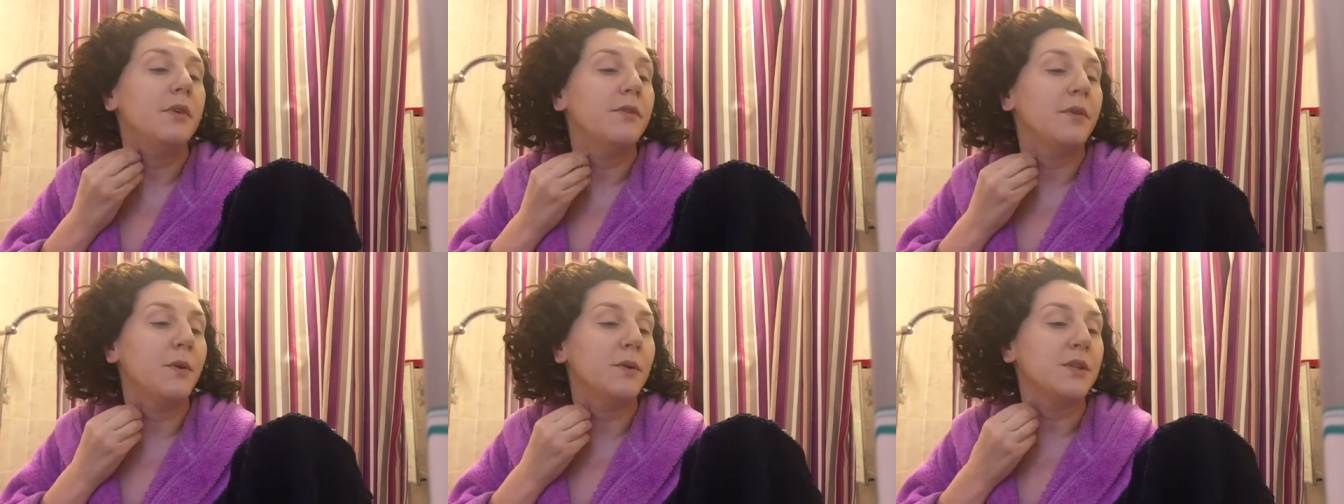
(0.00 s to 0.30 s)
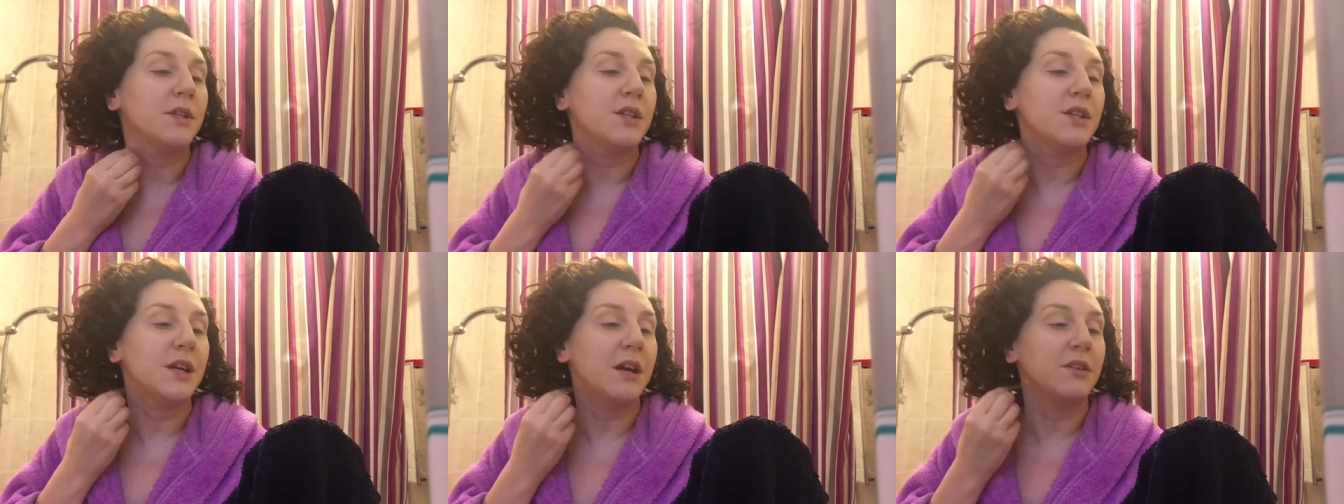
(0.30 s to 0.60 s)
If I
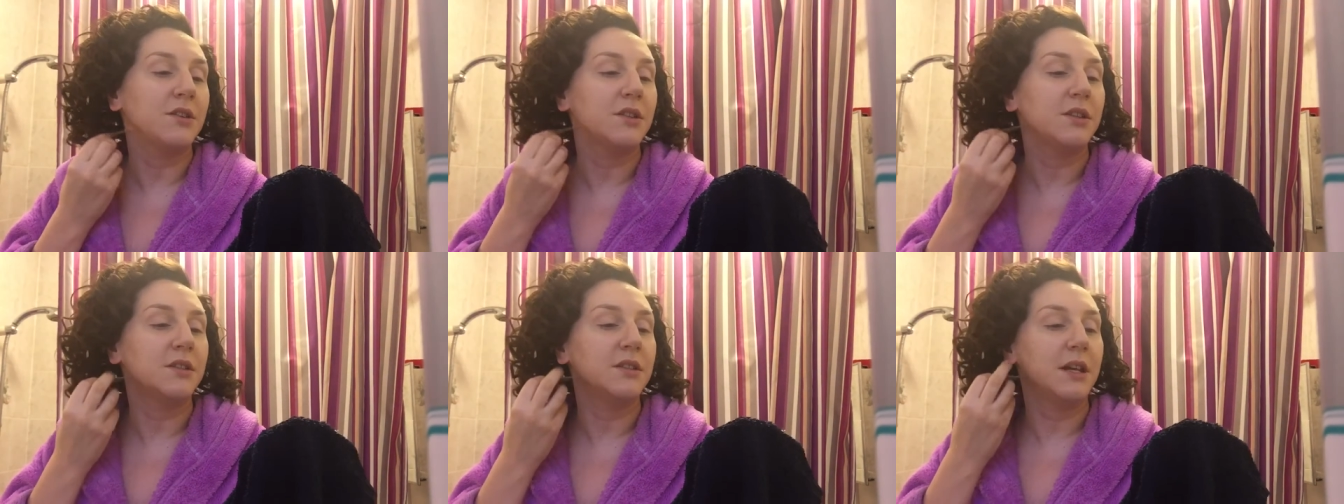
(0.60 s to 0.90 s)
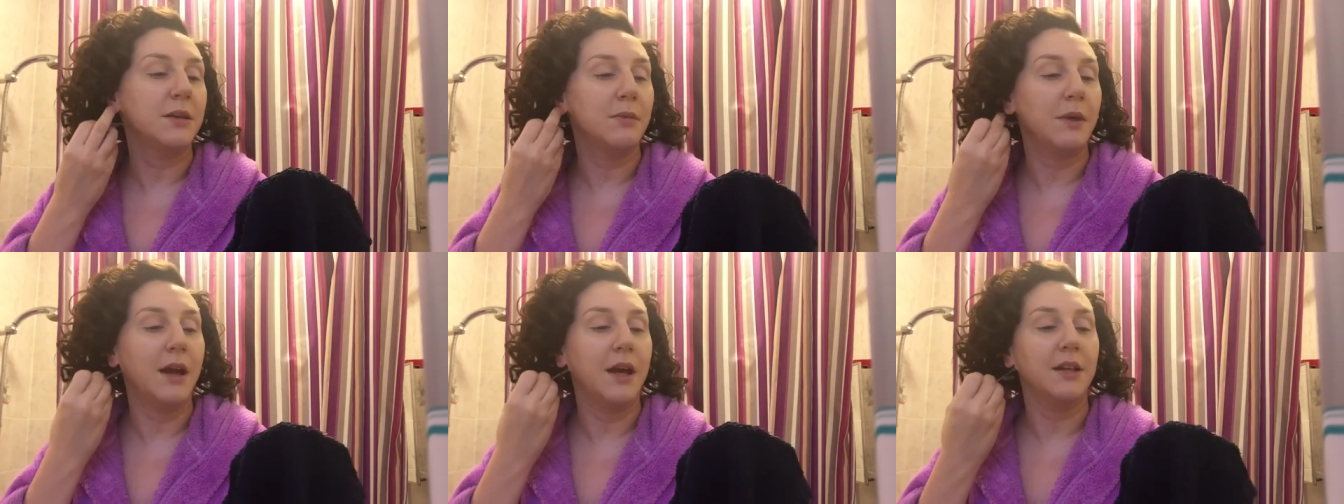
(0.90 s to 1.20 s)
was in the shower, I'd just
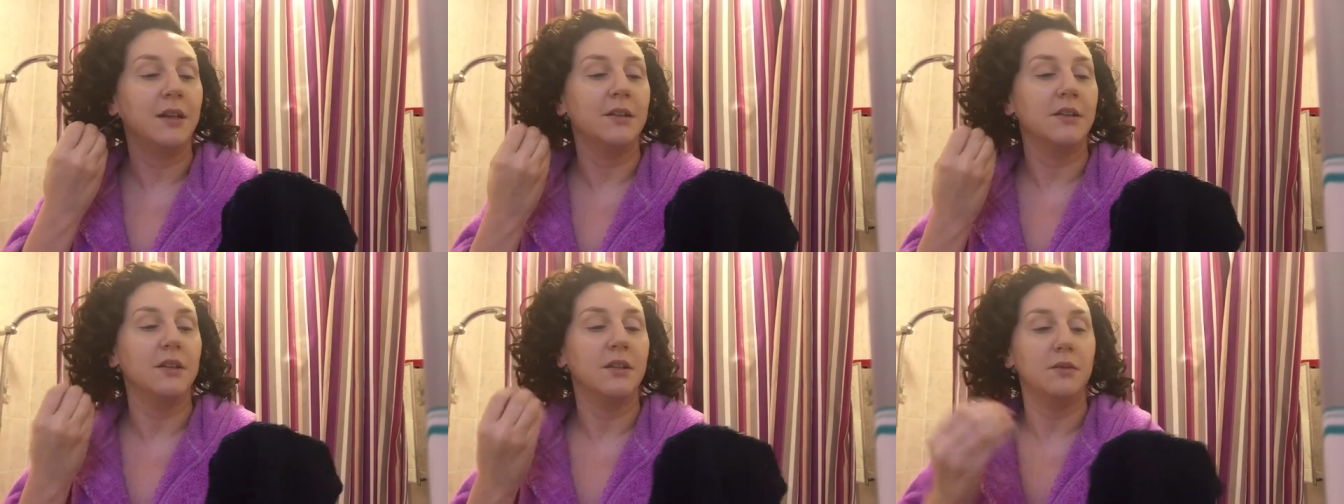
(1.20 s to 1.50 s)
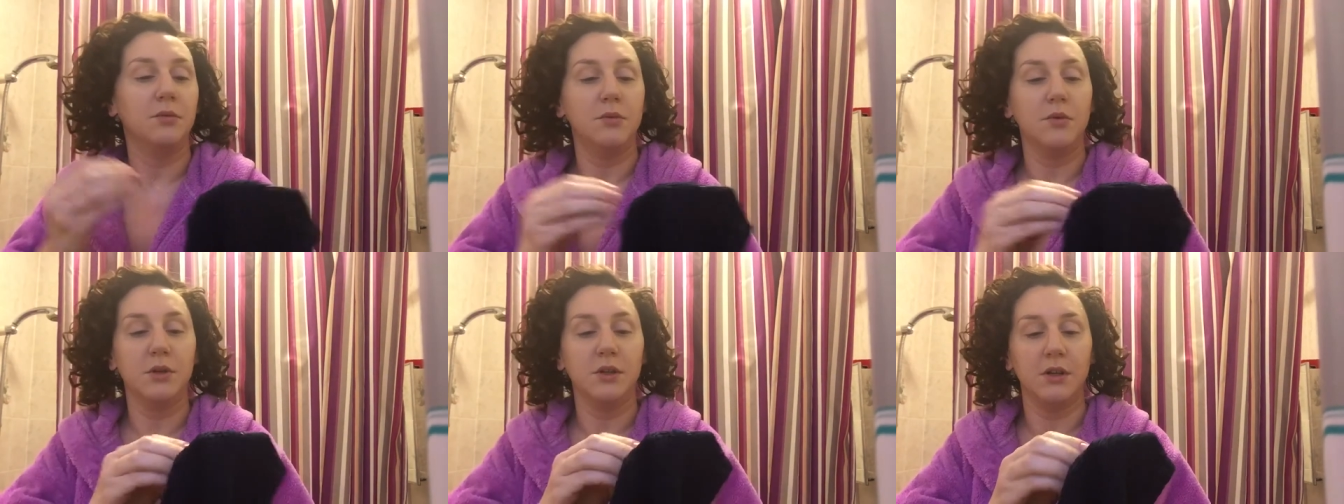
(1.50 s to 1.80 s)
stick my head under
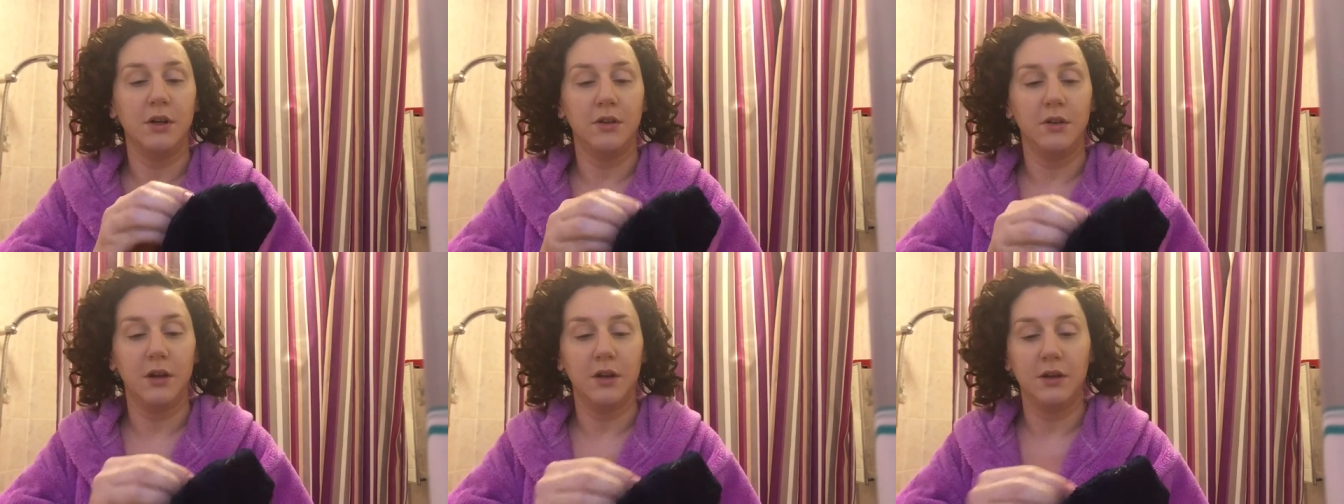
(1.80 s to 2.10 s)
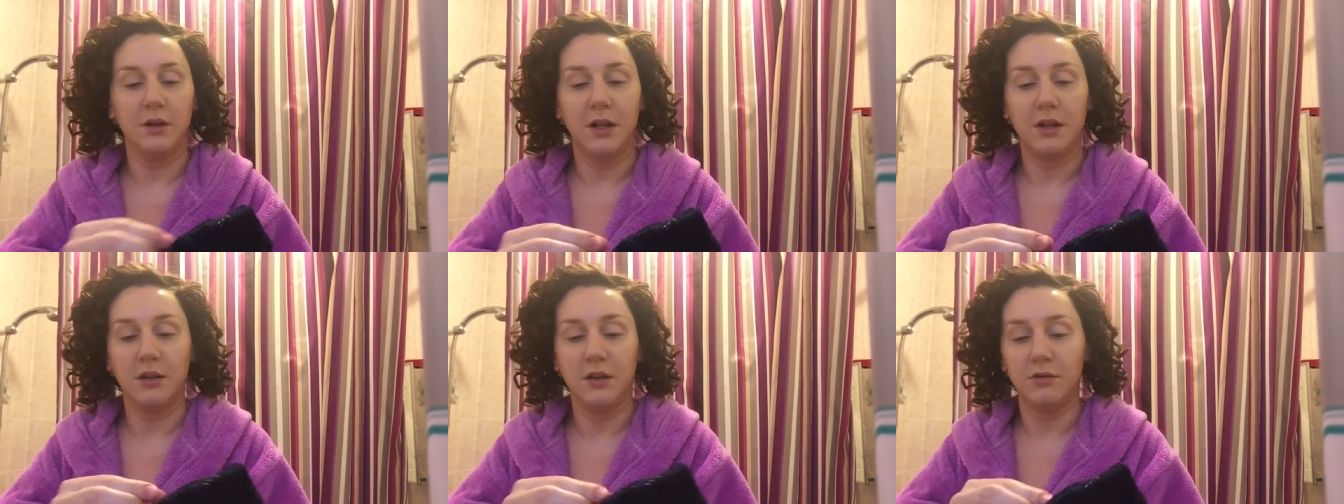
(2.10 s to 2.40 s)
the water
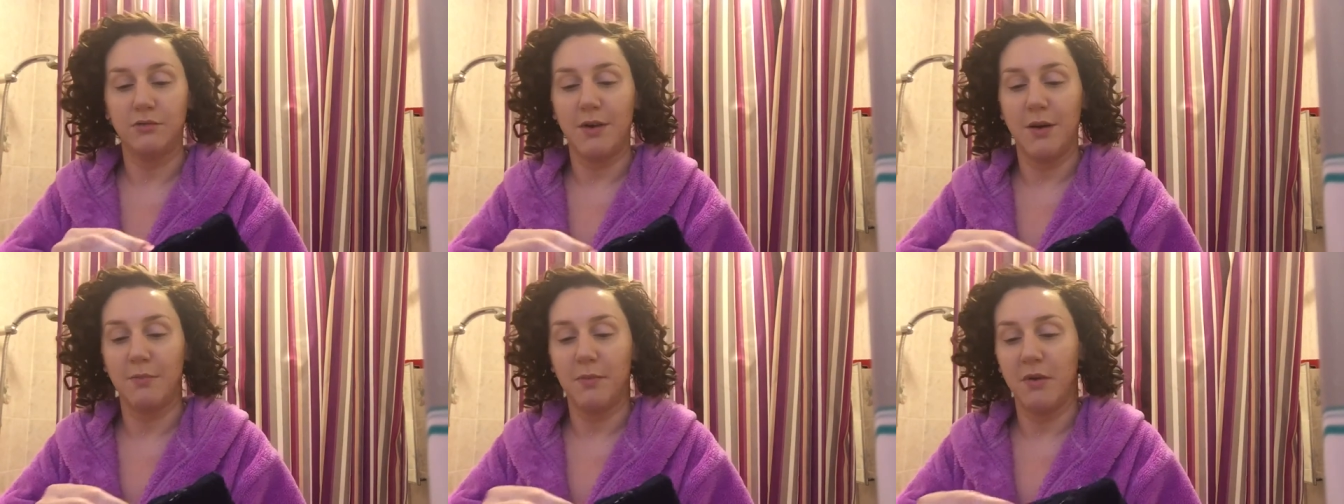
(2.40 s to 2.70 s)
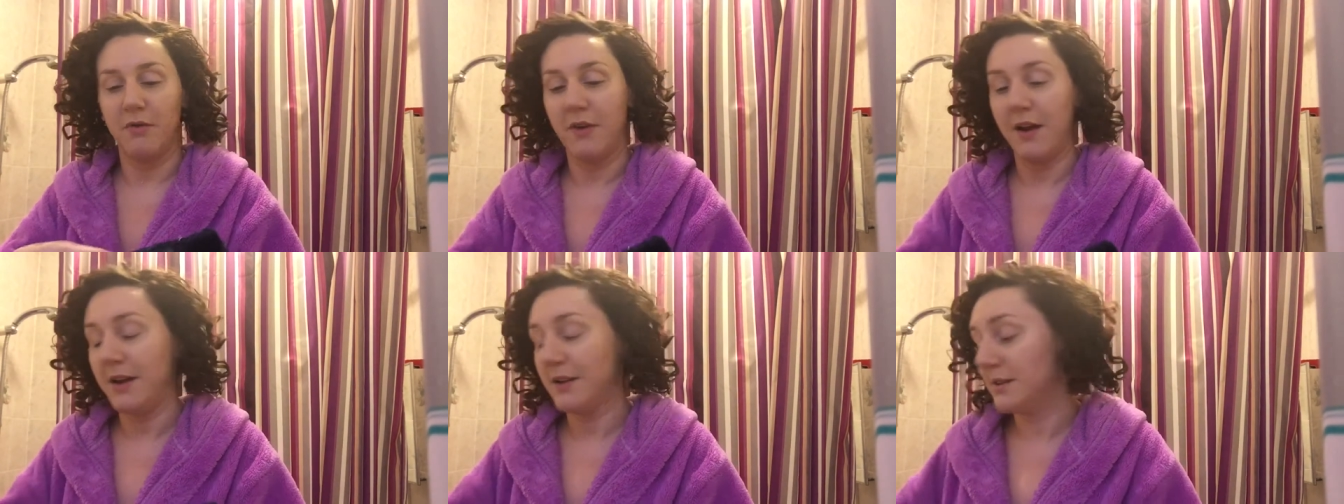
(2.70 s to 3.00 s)
and then just rub
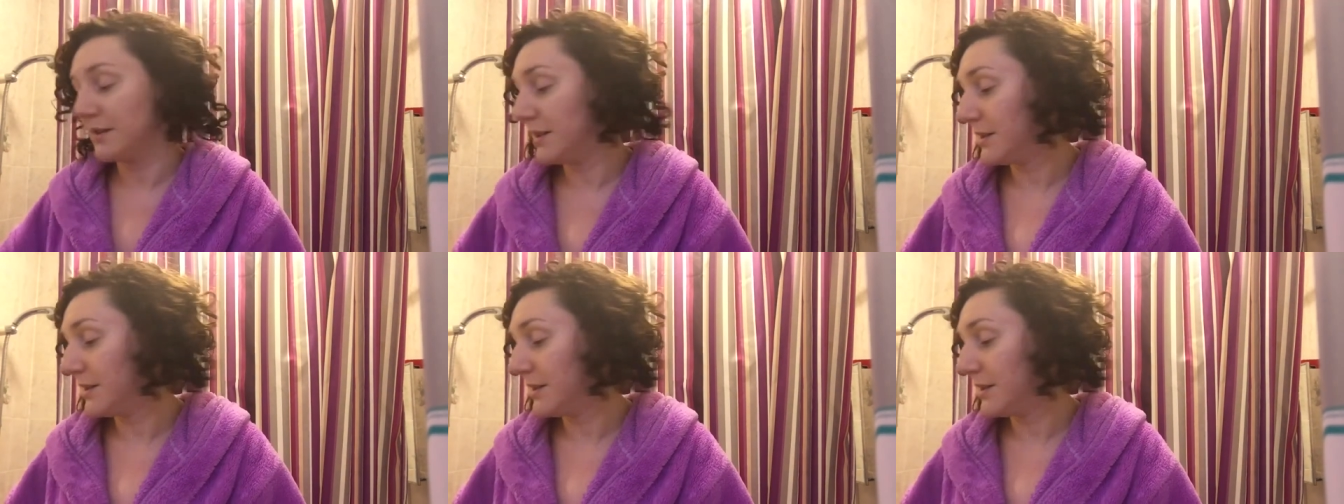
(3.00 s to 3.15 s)
my face,